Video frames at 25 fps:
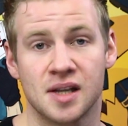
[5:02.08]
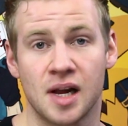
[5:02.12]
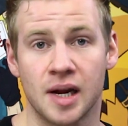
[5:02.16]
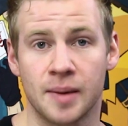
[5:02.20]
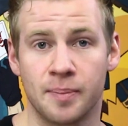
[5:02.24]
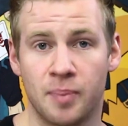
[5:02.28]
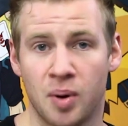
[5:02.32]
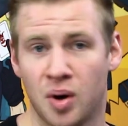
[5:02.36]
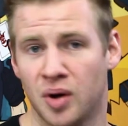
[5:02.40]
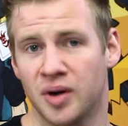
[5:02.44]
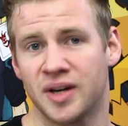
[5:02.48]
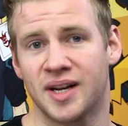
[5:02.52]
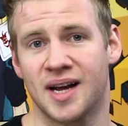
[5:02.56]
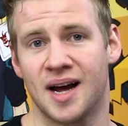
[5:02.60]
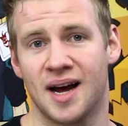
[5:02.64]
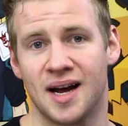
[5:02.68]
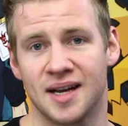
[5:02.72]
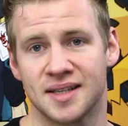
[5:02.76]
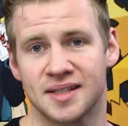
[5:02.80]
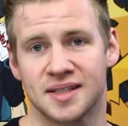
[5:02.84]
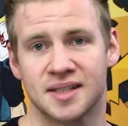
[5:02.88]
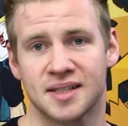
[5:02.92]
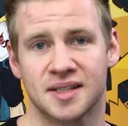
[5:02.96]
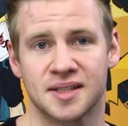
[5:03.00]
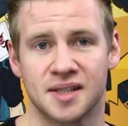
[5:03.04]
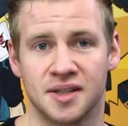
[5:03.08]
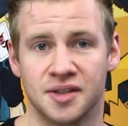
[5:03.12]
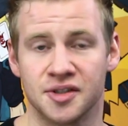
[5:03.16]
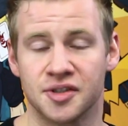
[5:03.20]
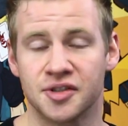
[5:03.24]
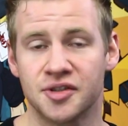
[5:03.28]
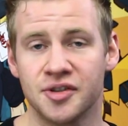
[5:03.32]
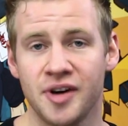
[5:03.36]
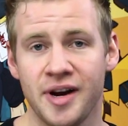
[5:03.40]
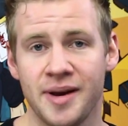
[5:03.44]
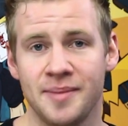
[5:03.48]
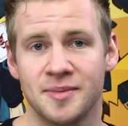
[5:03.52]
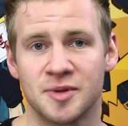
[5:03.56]
like podcasts and
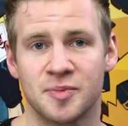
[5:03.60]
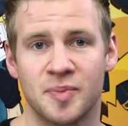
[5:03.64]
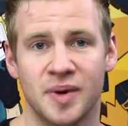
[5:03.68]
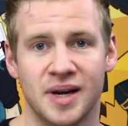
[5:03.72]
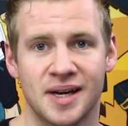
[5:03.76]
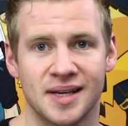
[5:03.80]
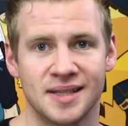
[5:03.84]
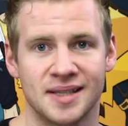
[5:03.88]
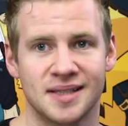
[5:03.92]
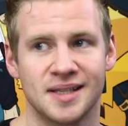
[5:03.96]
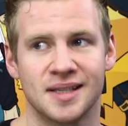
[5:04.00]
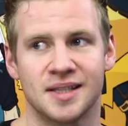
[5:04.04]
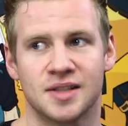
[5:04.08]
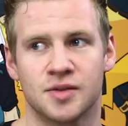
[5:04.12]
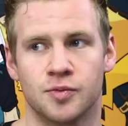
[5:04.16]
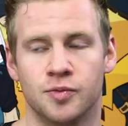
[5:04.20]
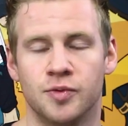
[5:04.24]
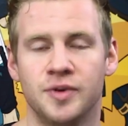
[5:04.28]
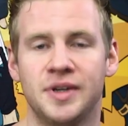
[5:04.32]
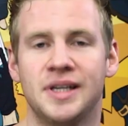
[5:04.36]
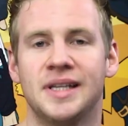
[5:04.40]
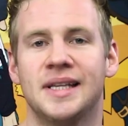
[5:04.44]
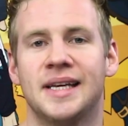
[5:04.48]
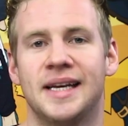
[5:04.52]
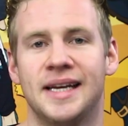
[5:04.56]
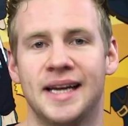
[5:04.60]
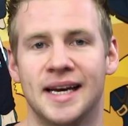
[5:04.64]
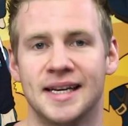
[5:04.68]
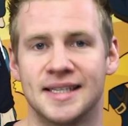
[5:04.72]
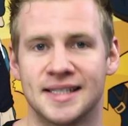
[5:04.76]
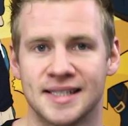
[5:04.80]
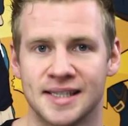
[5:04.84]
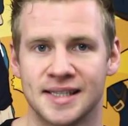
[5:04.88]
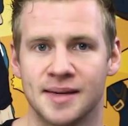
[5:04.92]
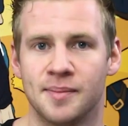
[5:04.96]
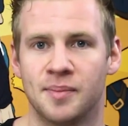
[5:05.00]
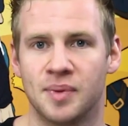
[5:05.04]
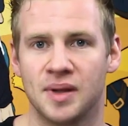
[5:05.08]
streams, because it's really
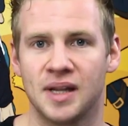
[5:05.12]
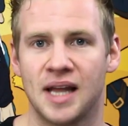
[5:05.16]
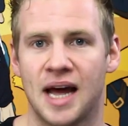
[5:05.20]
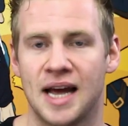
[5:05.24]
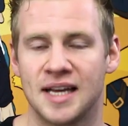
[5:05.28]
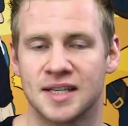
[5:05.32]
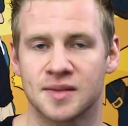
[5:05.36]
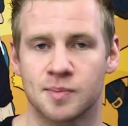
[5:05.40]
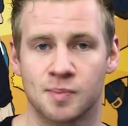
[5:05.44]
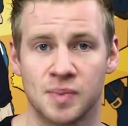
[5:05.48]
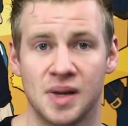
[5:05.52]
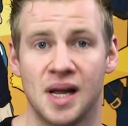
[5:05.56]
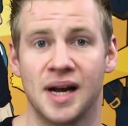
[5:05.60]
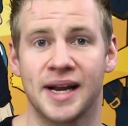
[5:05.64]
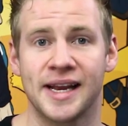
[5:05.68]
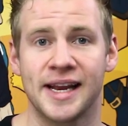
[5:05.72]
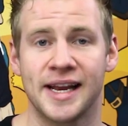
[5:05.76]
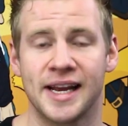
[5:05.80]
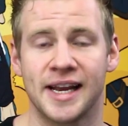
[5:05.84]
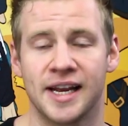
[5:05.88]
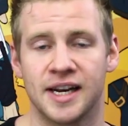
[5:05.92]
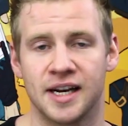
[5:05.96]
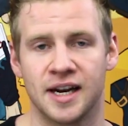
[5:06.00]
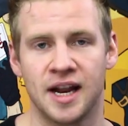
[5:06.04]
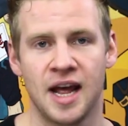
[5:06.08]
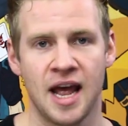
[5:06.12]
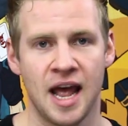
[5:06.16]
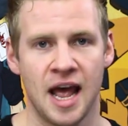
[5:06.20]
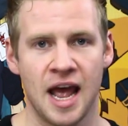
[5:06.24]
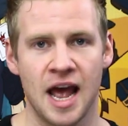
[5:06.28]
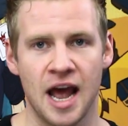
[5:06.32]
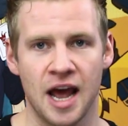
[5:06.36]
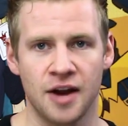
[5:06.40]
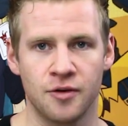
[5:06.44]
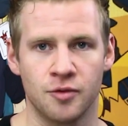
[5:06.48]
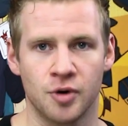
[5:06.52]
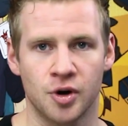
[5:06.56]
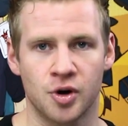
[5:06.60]
as simple as plugging in
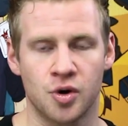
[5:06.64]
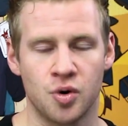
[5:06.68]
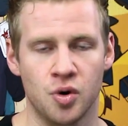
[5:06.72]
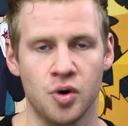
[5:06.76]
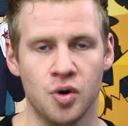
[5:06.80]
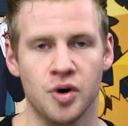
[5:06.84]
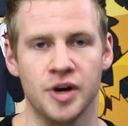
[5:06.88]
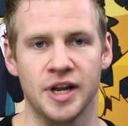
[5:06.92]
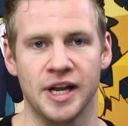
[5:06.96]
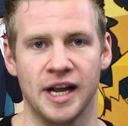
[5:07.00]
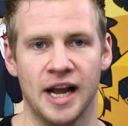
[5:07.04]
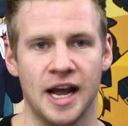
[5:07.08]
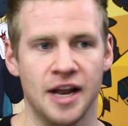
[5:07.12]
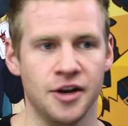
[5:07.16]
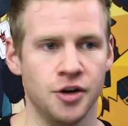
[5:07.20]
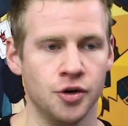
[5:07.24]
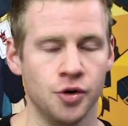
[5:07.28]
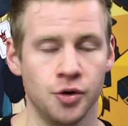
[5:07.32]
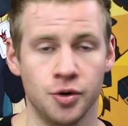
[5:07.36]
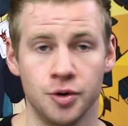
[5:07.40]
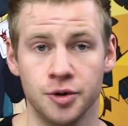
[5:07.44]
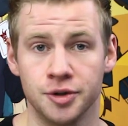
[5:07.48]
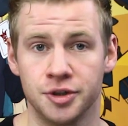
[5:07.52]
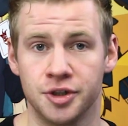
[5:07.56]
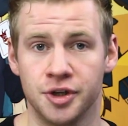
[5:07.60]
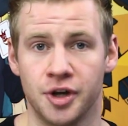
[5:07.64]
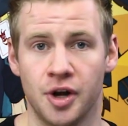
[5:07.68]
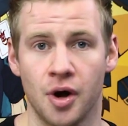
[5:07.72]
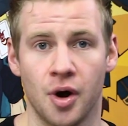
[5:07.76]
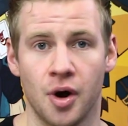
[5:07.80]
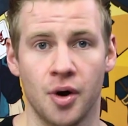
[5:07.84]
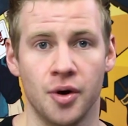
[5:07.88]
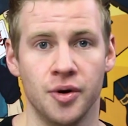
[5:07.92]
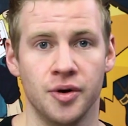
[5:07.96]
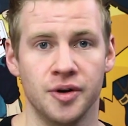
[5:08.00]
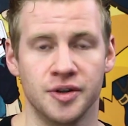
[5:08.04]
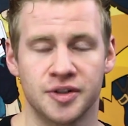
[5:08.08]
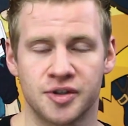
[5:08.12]
and recording and you're good to go.
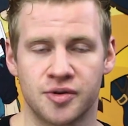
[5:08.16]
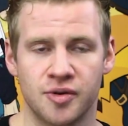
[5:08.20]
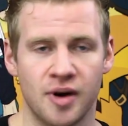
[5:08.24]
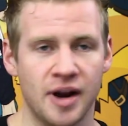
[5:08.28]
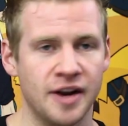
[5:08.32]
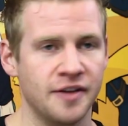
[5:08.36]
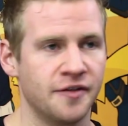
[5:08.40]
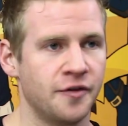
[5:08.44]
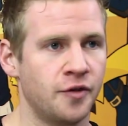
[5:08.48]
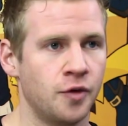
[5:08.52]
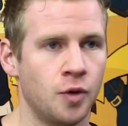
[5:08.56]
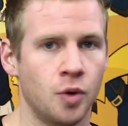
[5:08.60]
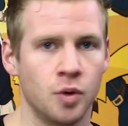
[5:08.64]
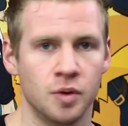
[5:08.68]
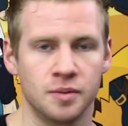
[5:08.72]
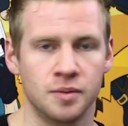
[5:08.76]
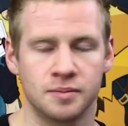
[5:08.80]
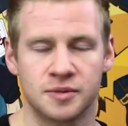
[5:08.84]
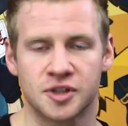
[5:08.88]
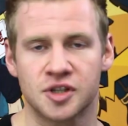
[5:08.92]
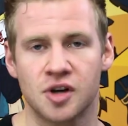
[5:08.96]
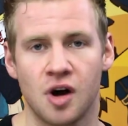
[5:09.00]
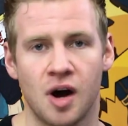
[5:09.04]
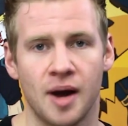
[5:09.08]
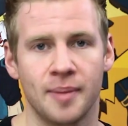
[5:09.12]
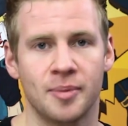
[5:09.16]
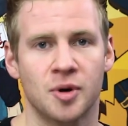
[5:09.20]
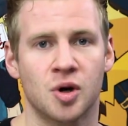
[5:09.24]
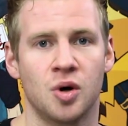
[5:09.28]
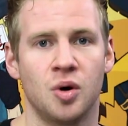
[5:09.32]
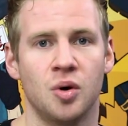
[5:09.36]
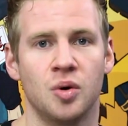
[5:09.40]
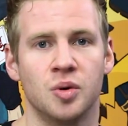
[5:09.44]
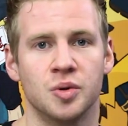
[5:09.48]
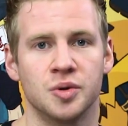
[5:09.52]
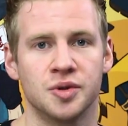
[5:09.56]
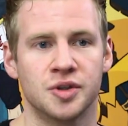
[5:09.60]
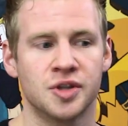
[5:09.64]
It's great for Skype
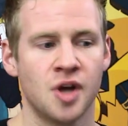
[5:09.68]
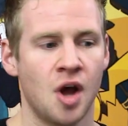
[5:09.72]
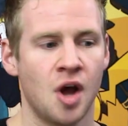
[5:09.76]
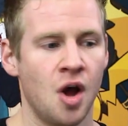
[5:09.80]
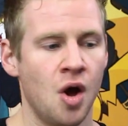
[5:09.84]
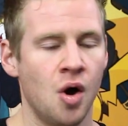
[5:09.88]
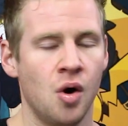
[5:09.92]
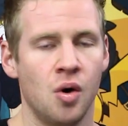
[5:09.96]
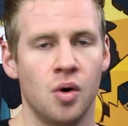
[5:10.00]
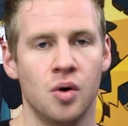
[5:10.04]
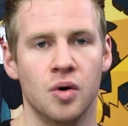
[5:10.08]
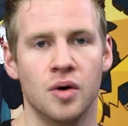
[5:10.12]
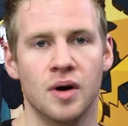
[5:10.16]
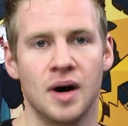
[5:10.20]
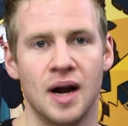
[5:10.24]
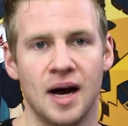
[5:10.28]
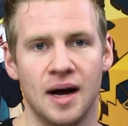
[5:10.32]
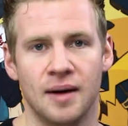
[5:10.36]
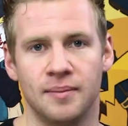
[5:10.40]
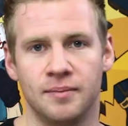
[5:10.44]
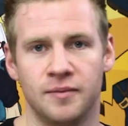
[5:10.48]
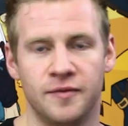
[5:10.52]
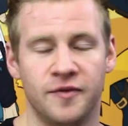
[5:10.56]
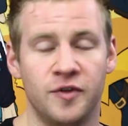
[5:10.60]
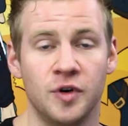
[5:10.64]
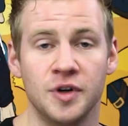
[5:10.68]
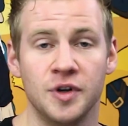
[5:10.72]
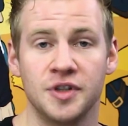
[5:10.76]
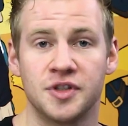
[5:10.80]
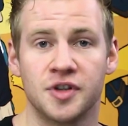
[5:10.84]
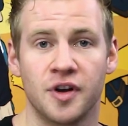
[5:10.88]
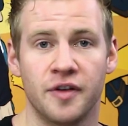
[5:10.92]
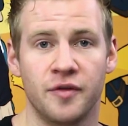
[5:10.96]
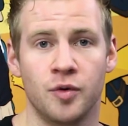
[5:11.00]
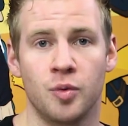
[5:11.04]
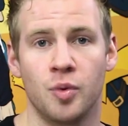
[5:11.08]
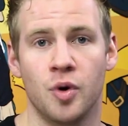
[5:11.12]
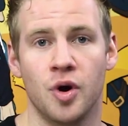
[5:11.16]
calls or
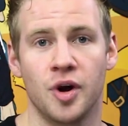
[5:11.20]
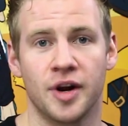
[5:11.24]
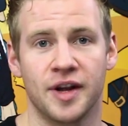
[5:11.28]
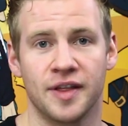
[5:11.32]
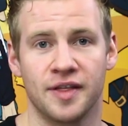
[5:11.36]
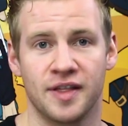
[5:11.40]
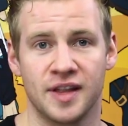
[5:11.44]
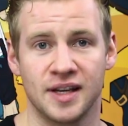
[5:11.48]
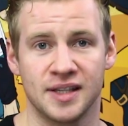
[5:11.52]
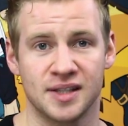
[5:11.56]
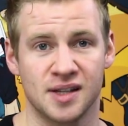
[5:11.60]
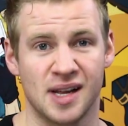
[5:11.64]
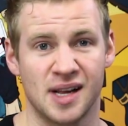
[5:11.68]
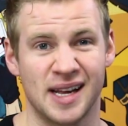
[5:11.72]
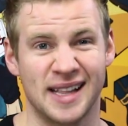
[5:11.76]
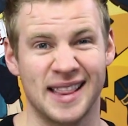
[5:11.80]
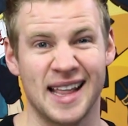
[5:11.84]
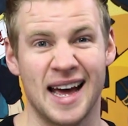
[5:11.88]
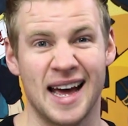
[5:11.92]
voiceover work and things like